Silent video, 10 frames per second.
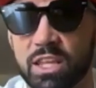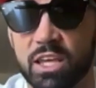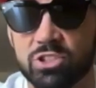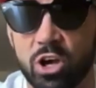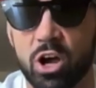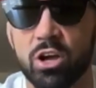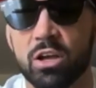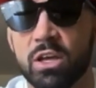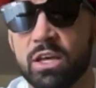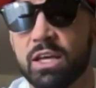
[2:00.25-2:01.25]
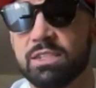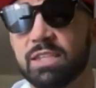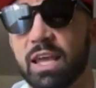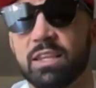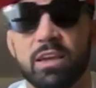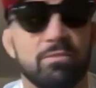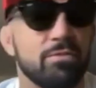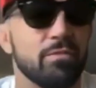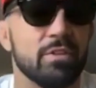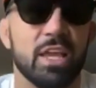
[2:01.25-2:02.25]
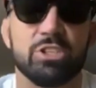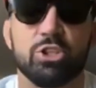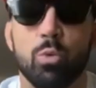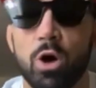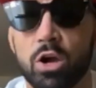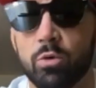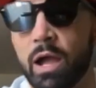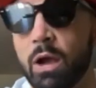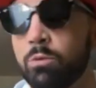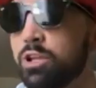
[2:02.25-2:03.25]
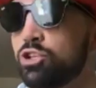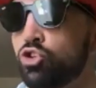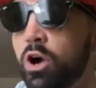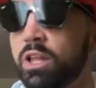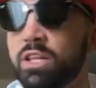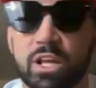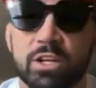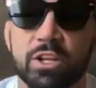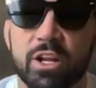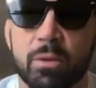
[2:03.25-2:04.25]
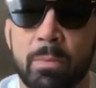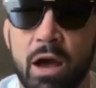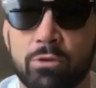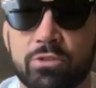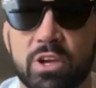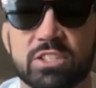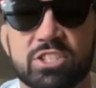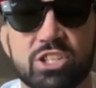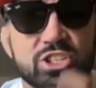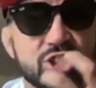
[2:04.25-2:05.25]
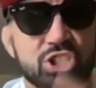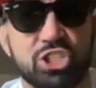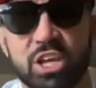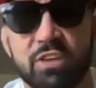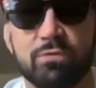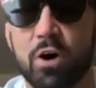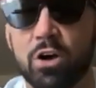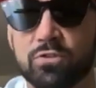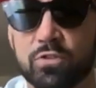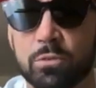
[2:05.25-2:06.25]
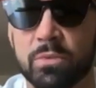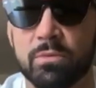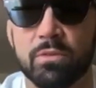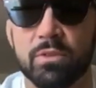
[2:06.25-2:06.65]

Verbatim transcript: they talk, it's like they they should walk around with a toilet under their mouth because just falls from